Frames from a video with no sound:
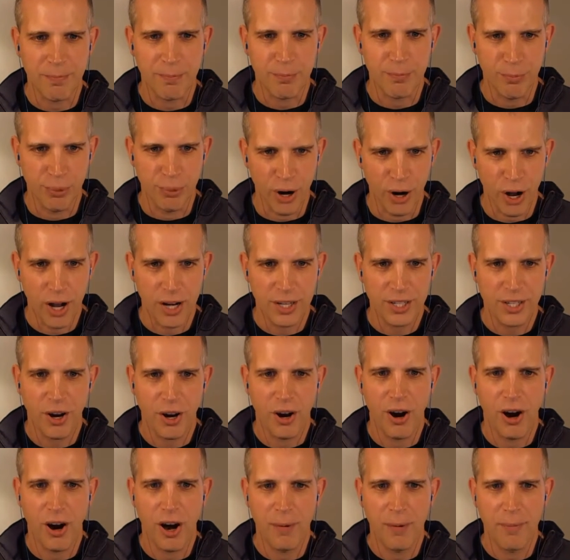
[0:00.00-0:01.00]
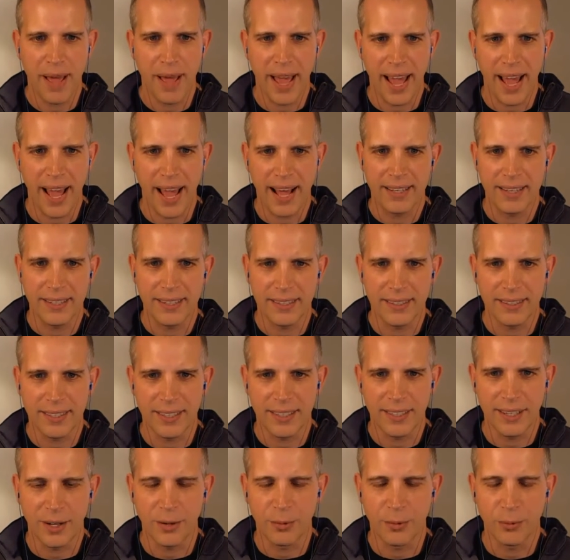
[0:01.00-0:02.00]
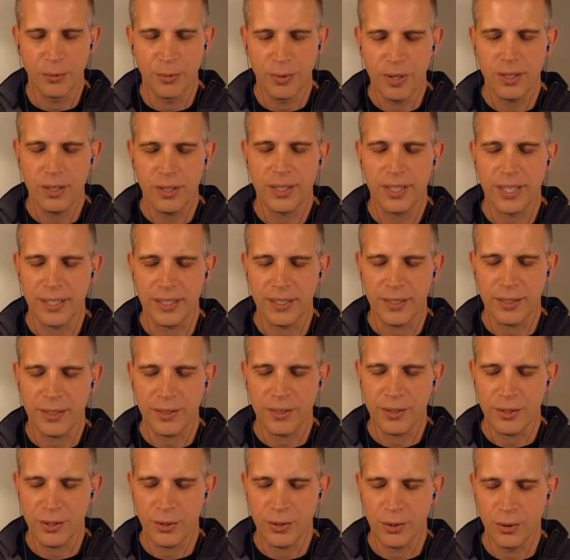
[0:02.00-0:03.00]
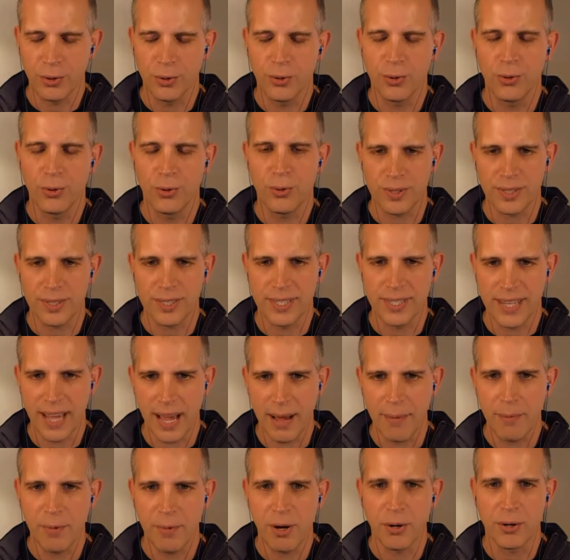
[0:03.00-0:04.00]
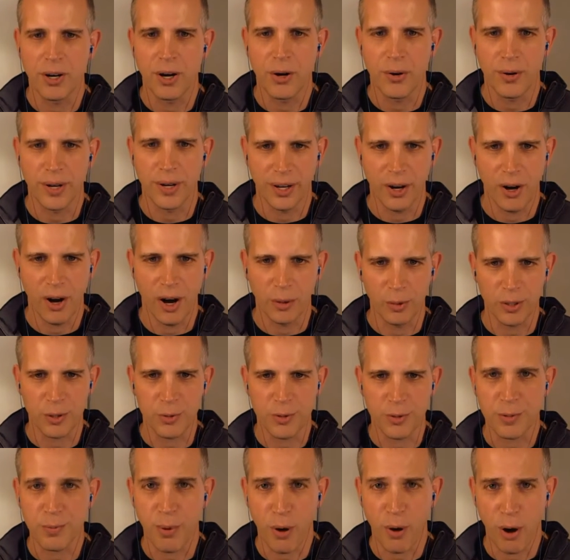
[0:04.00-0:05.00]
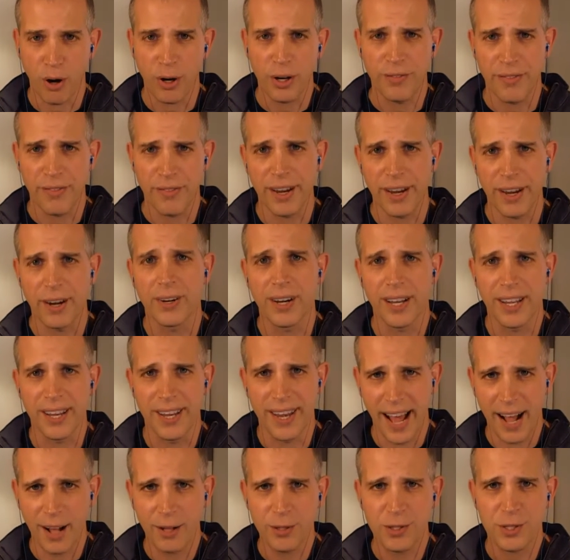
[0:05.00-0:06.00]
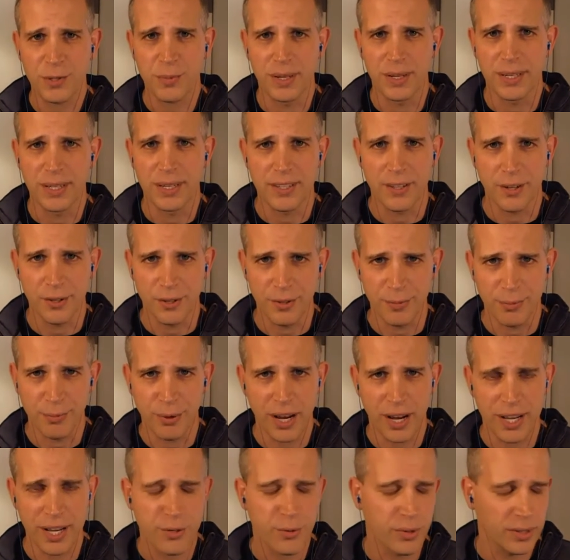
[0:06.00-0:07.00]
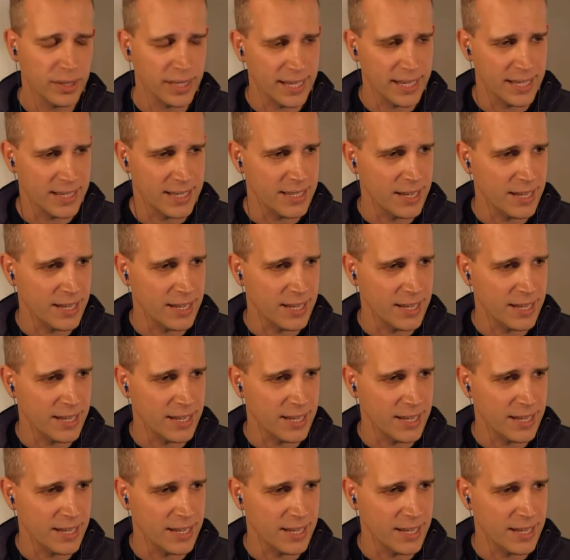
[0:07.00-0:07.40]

Broadcom had a really cool demo going on, which was part of their announcement, their press release.